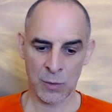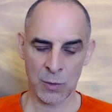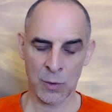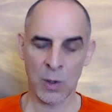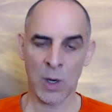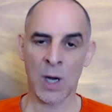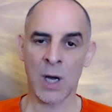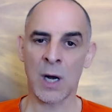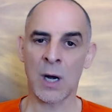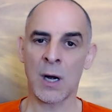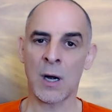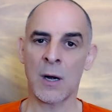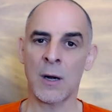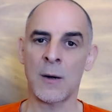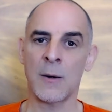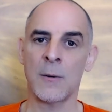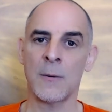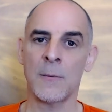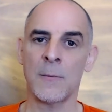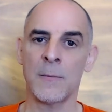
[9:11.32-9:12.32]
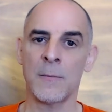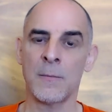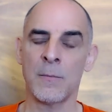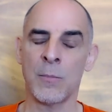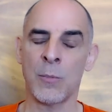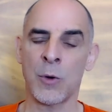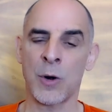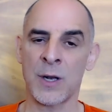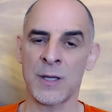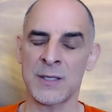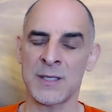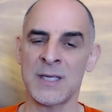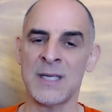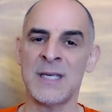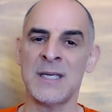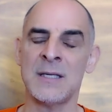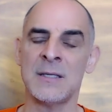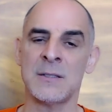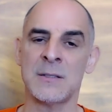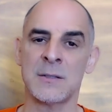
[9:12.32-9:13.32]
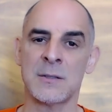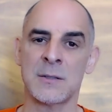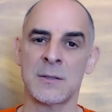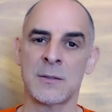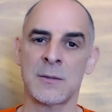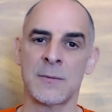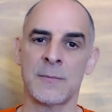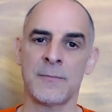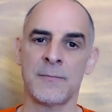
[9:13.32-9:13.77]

who are more at ease,